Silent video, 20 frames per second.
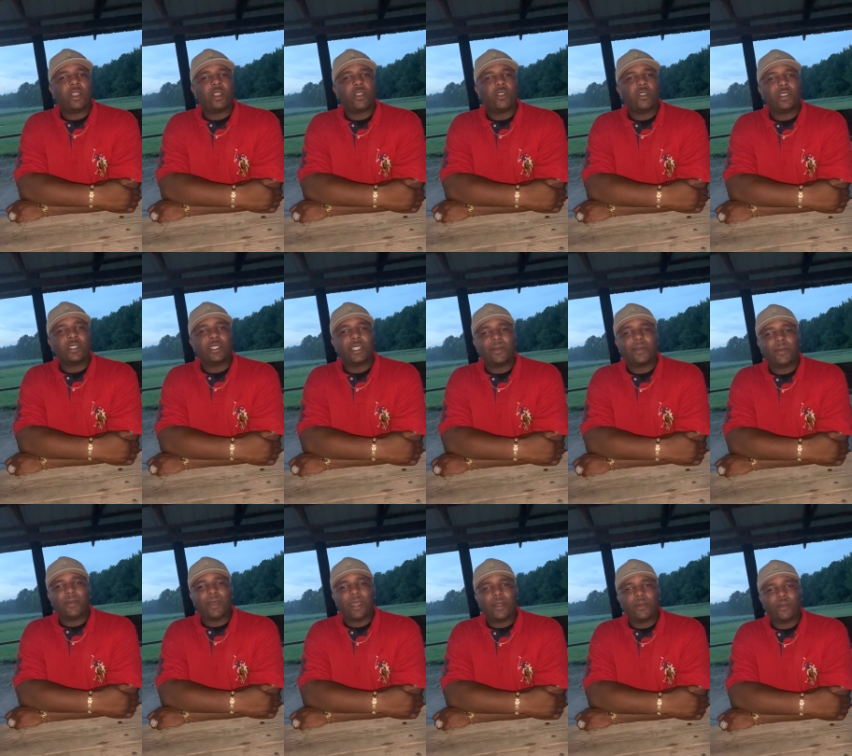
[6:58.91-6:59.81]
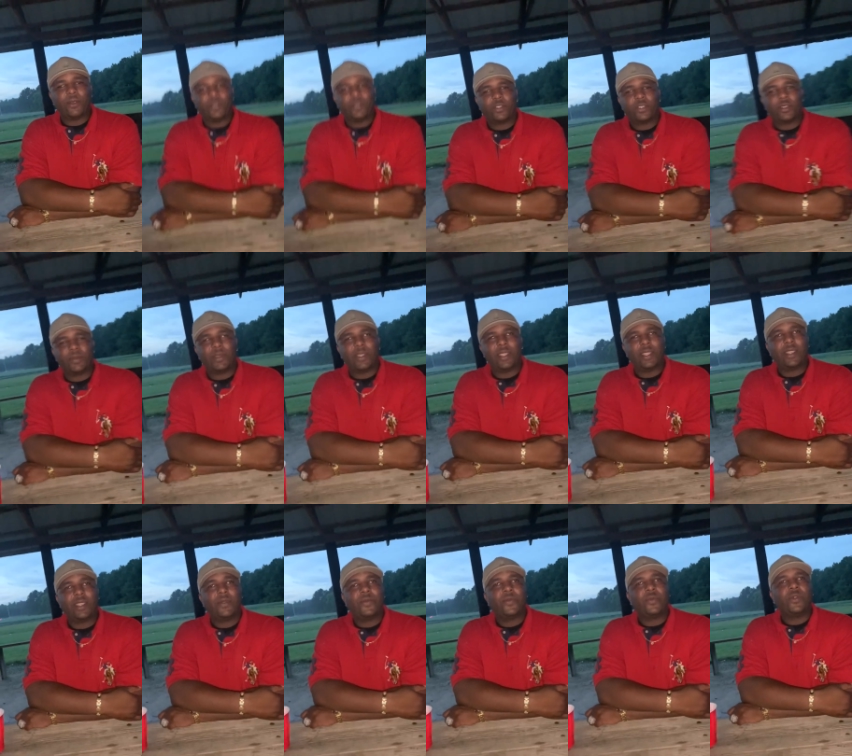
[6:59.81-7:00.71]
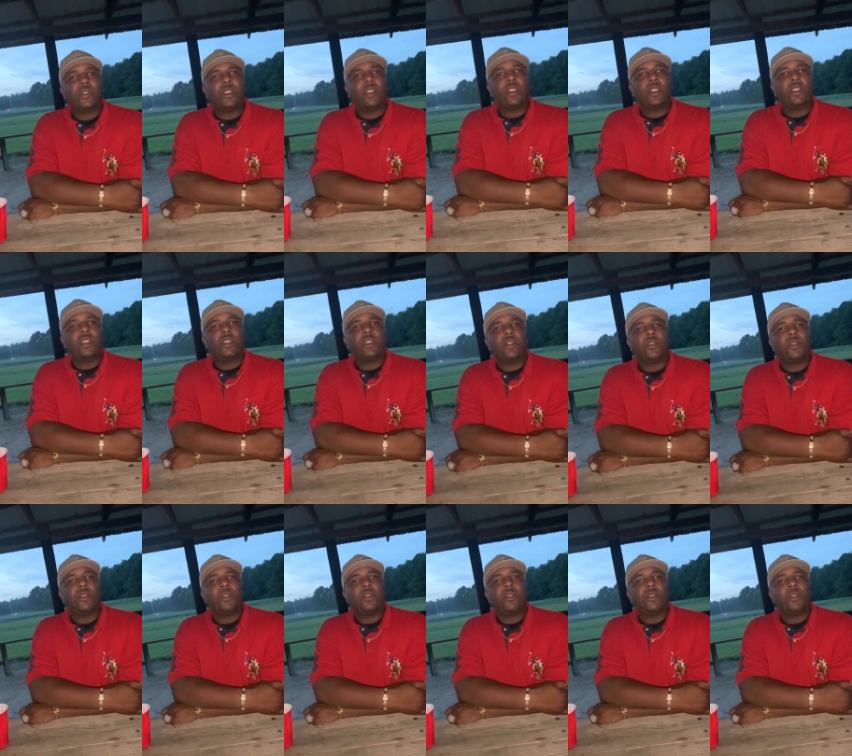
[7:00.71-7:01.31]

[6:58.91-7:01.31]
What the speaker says: Of course, everybody wants to be, they